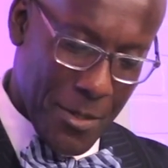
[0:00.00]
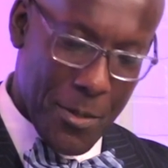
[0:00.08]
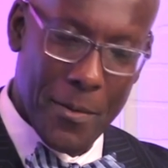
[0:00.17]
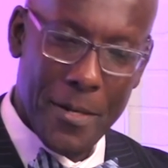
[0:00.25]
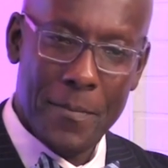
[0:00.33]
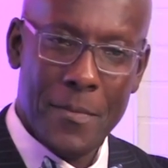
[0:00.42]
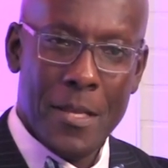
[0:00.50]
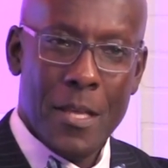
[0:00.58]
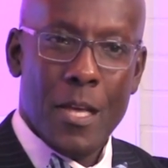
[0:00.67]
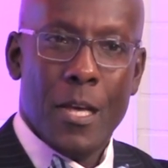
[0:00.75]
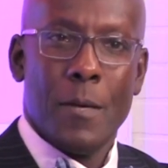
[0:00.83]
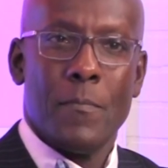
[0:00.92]
All right.
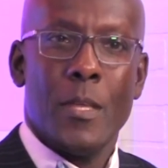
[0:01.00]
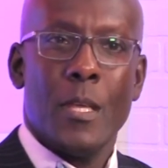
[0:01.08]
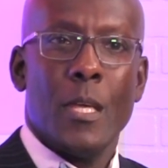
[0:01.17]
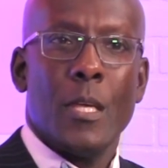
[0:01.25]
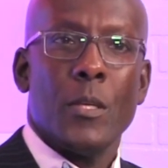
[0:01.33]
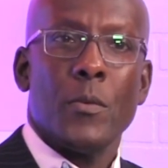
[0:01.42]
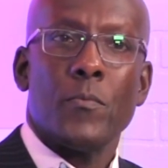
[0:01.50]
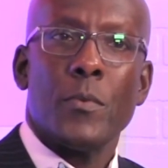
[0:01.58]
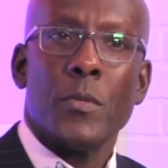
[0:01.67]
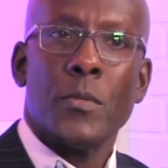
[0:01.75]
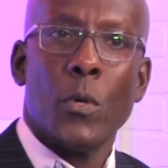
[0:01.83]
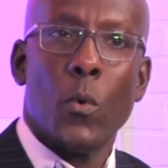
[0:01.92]

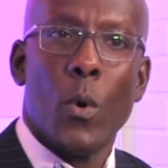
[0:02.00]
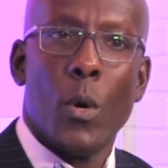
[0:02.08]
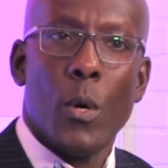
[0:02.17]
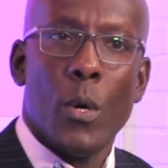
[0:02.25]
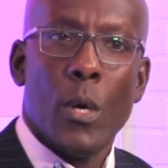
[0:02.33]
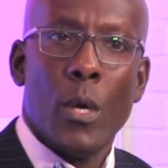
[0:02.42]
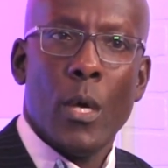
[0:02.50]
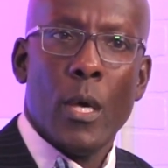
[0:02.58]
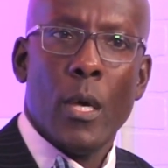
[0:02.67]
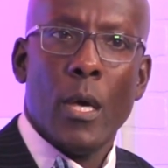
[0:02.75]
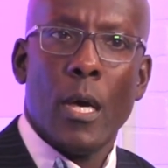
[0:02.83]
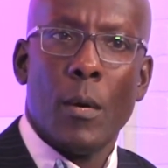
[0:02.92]
So
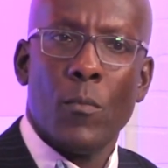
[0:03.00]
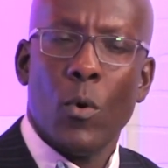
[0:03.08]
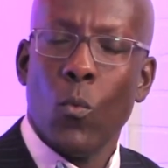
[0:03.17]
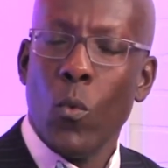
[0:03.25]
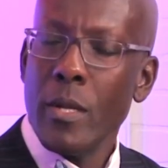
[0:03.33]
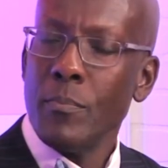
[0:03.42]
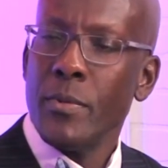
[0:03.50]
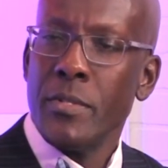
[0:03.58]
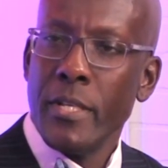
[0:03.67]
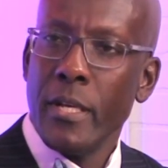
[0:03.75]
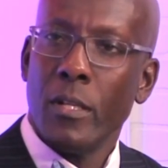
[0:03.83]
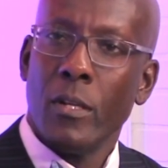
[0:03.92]
what
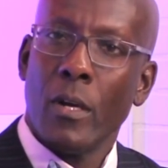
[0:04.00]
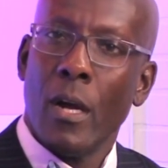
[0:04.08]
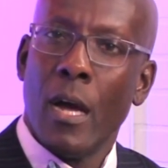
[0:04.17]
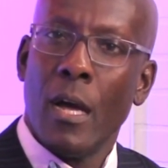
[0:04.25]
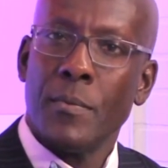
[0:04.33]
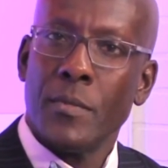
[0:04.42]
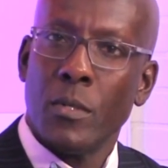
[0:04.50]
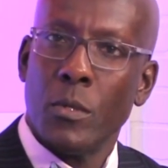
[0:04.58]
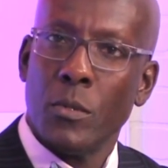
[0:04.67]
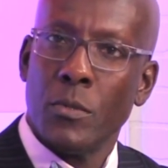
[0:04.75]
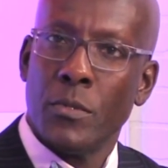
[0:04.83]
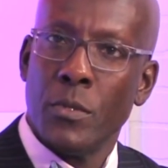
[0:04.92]
particular
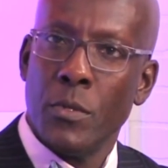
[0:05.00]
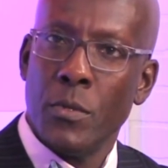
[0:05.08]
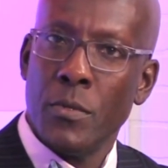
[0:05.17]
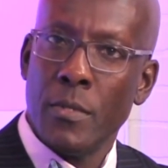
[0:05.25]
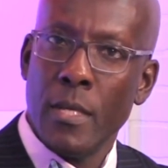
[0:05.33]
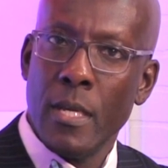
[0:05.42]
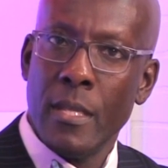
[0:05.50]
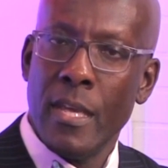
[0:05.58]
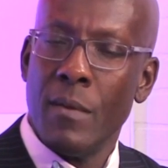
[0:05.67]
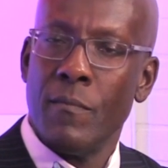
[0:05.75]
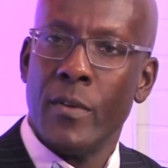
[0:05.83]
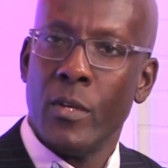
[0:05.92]
obstacles do you see in
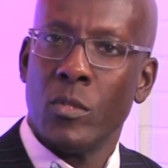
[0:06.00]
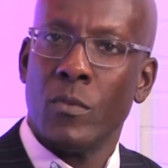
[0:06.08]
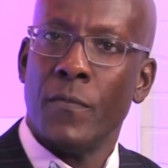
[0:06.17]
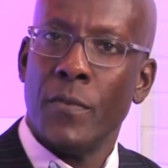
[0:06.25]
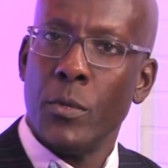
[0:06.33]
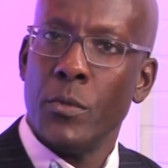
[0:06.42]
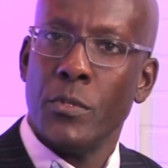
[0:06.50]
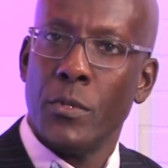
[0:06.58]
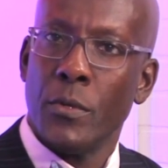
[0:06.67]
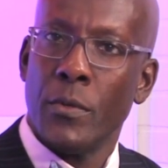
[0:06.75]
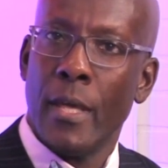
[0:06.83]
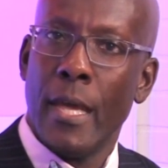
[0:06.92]
Hapeville's
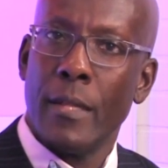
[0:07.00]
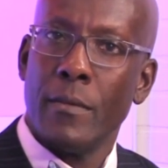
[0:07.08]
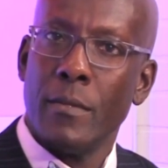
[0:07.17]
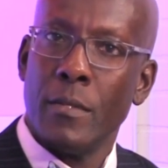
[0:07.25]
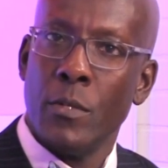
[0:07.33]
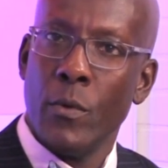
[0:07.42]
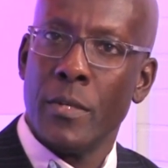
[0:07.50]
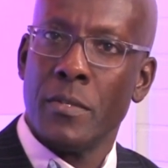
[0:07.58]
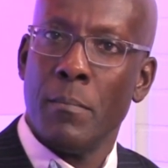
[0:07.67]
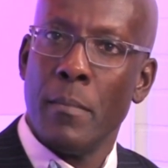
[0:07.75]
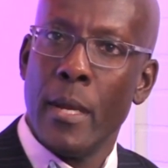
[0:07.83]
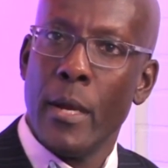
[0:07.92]
future that you as a
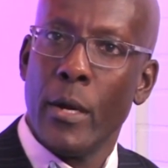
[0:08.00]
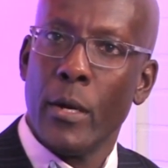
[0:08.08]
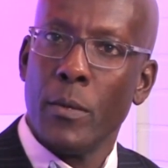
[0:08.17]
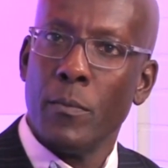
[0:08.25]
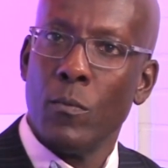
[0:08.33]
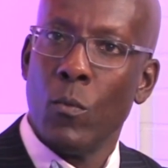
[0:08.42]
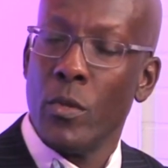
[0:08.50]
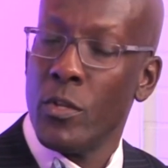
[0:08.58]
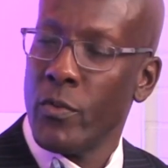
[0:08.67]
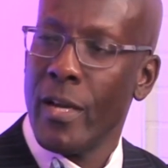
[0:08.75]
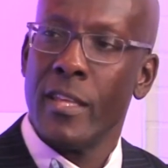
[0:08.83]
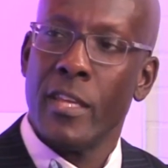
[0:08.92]
mayor want
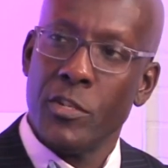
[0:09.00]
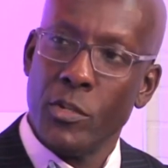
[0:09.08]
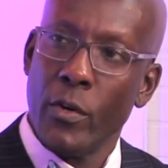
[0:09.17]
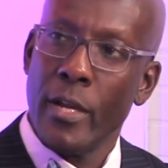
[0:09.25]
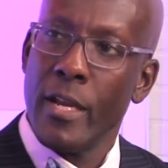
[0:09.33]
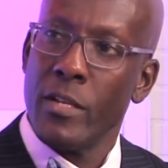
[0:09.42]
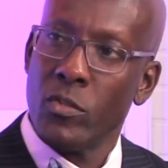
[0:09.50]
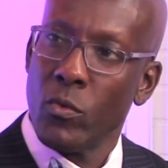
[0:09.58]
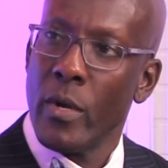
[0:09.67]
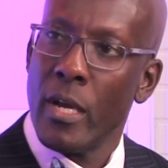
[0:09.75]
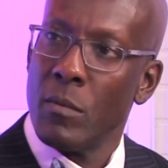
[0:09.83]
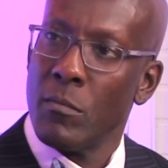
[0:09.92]
to try to get your hands
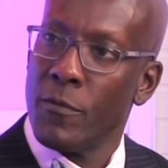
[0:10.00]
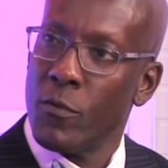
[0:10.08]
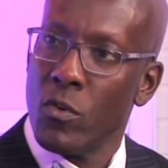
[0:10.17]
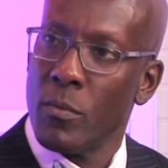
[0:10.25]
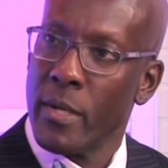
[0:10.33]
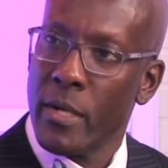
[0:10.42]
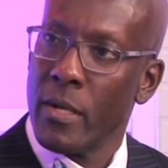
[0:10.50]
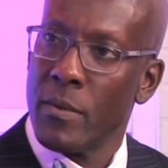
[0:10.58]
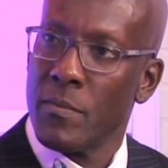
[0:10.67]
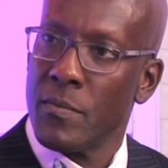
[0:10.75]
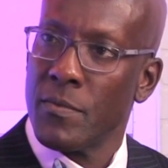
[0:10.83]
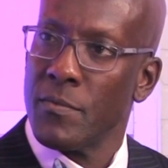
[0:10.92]
around before it
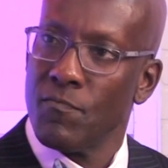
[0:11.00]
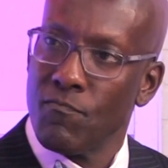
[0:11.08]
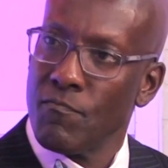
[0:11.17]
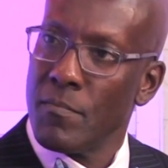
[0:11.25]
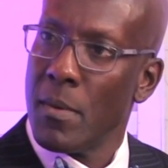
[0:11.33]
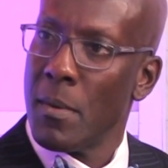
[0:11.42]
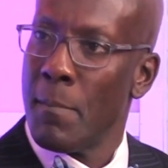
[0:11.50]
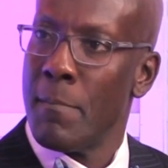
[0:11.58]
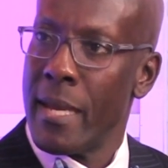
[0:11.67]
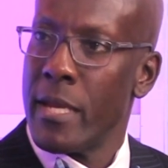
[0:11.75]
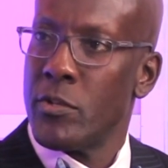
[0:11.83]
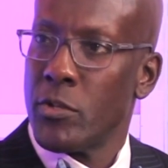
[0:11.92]
becomes
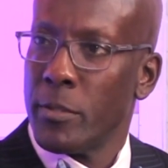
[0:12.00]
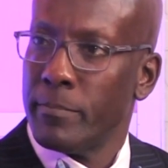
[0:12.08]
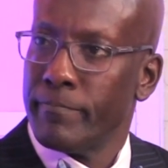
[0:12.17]
major?